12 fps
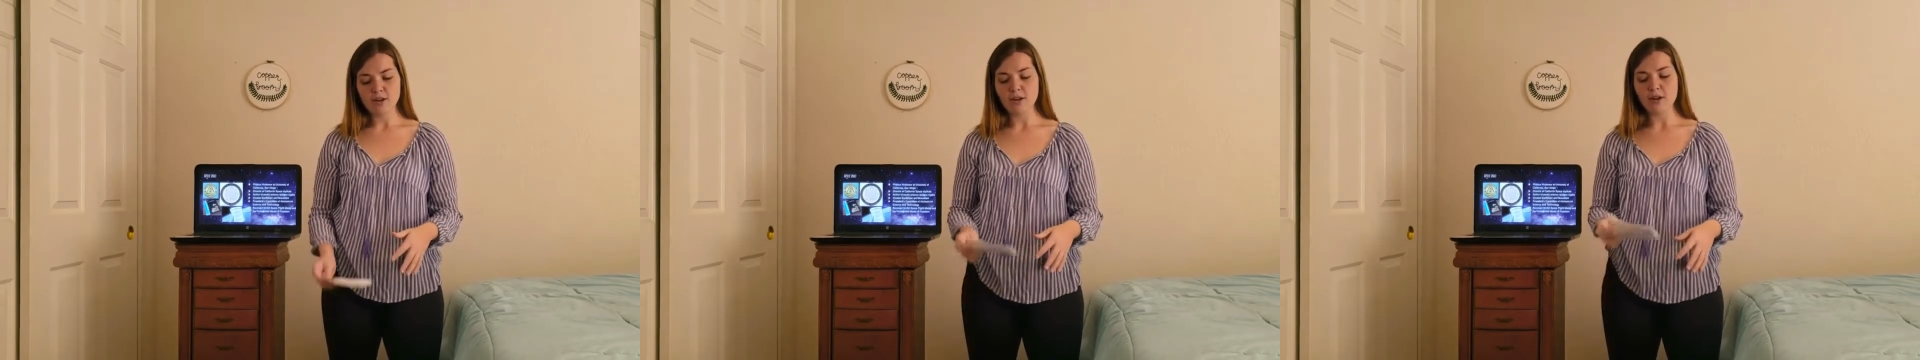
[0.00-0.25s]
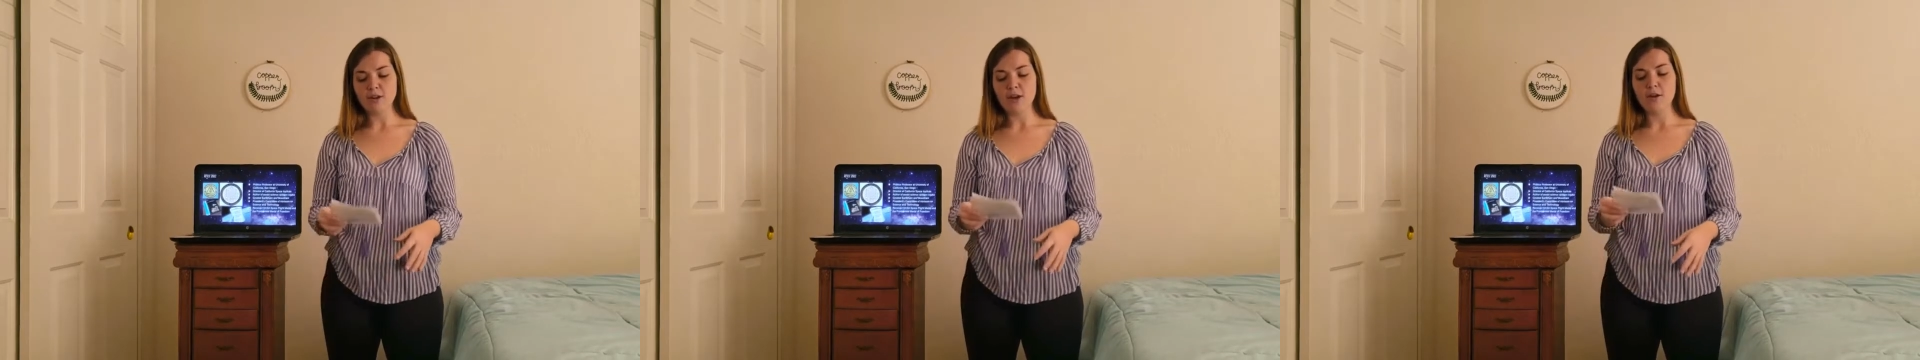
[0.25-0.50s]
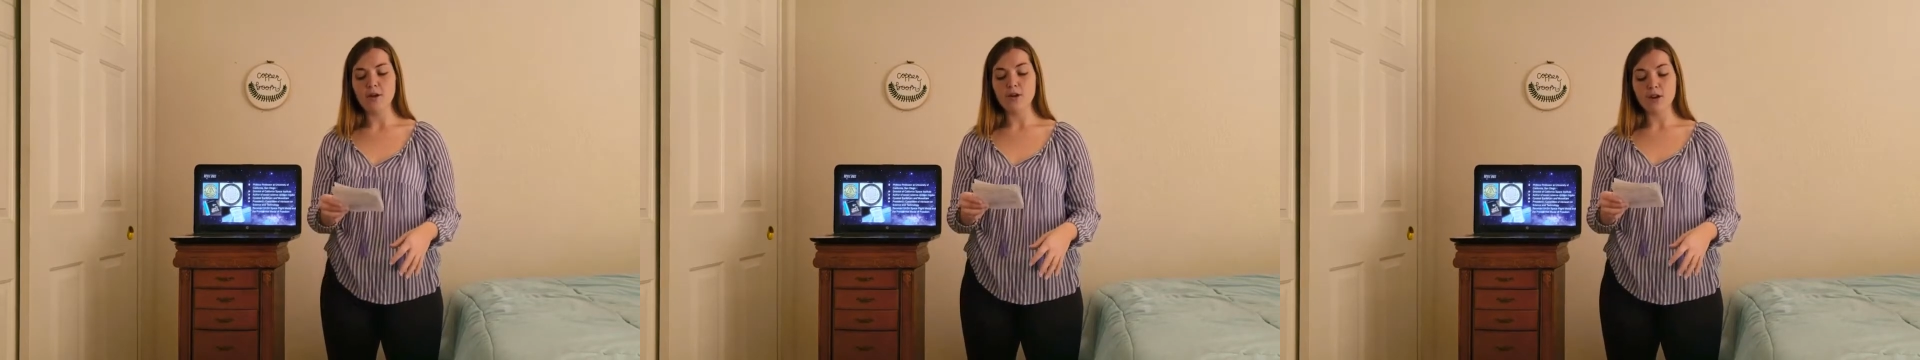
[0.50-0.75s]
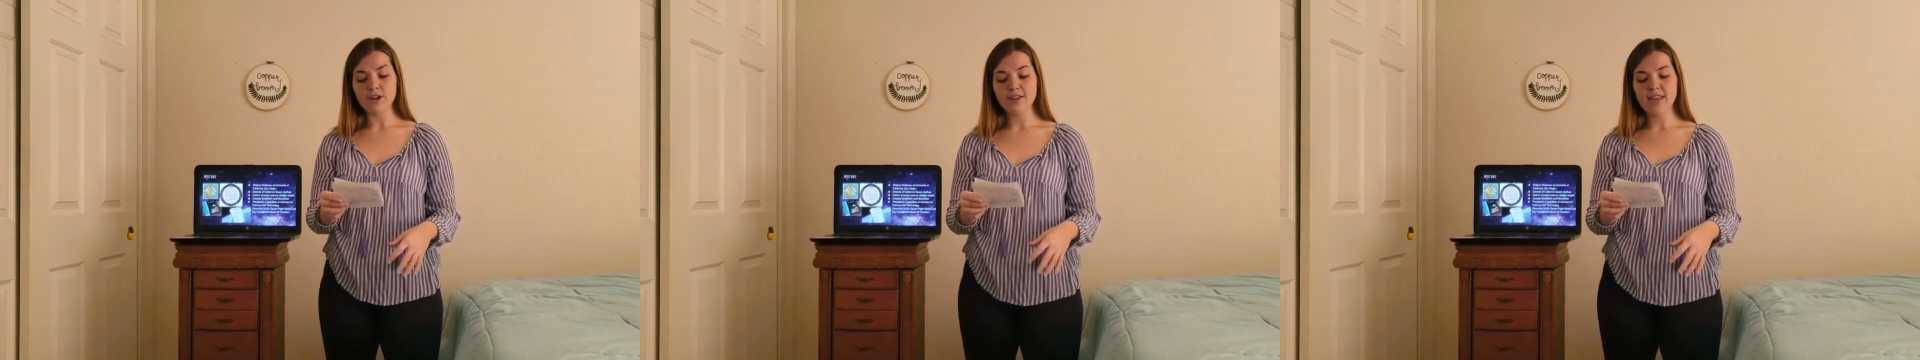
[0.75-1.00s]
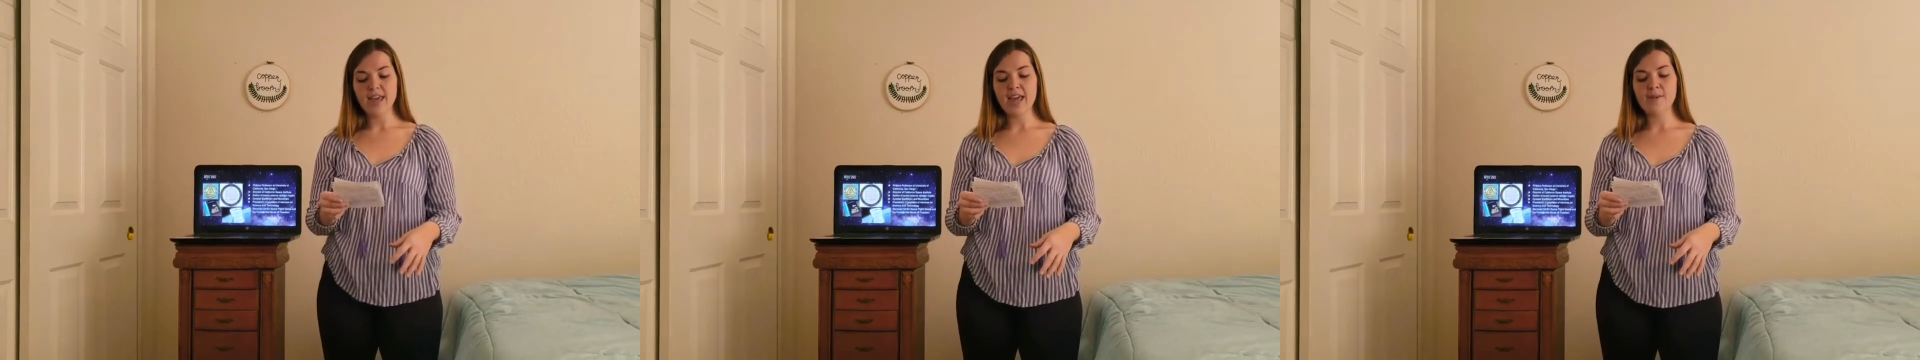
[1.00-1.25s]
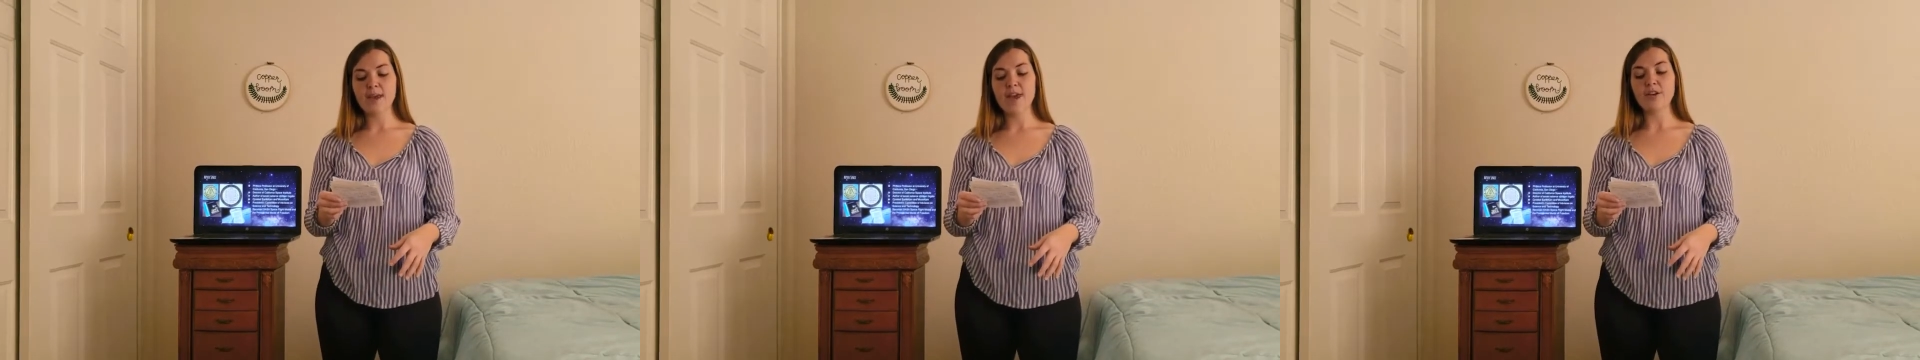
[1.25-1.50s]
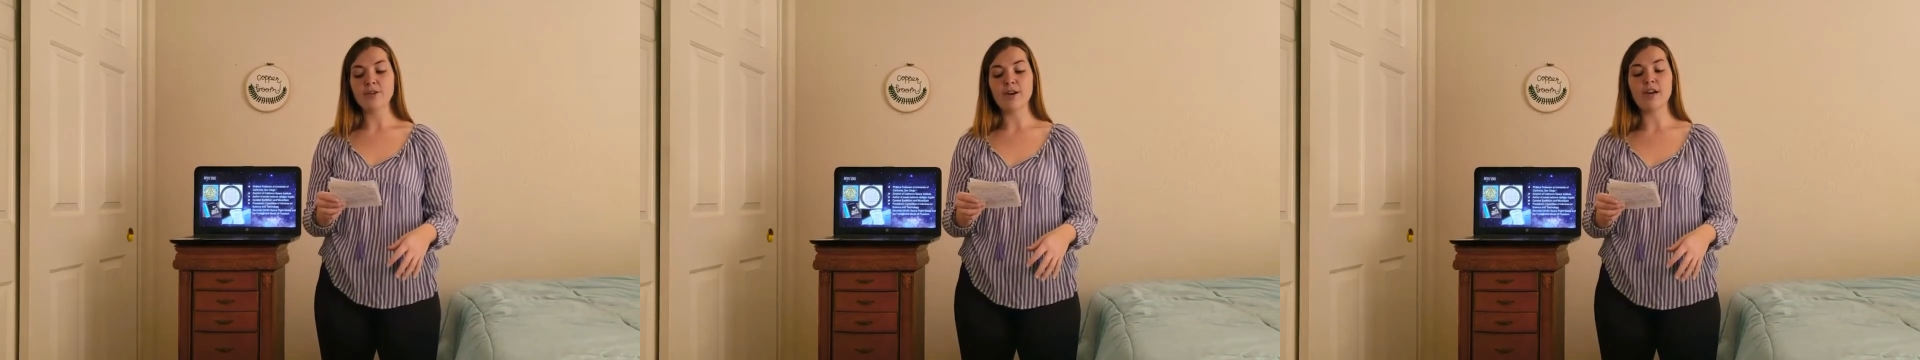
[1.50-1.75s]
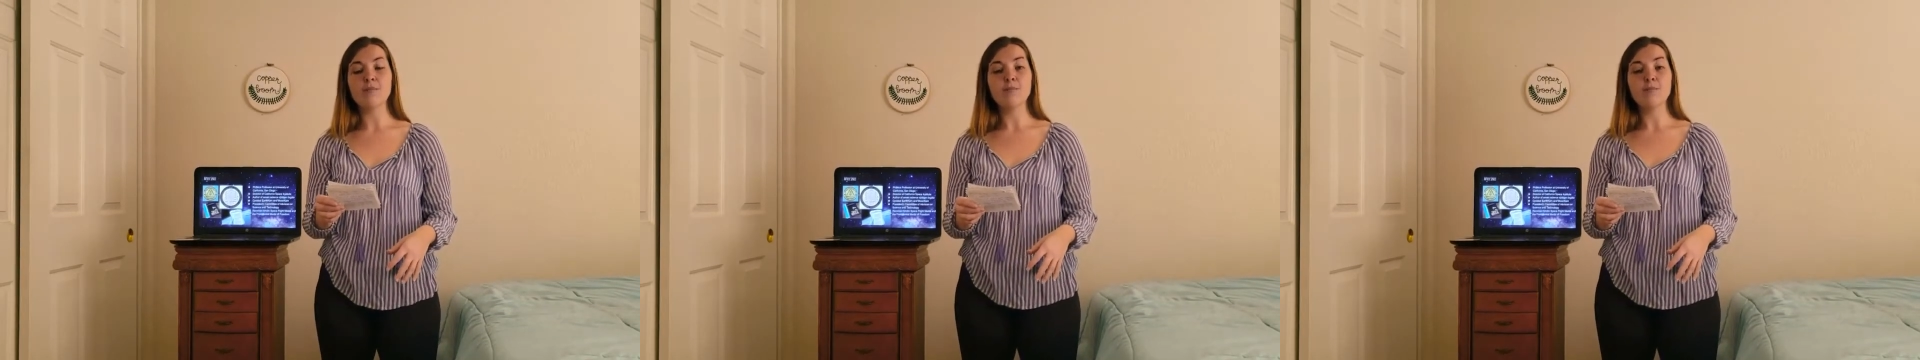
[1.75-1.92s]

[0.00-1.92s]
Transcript: called EarthCam and Grail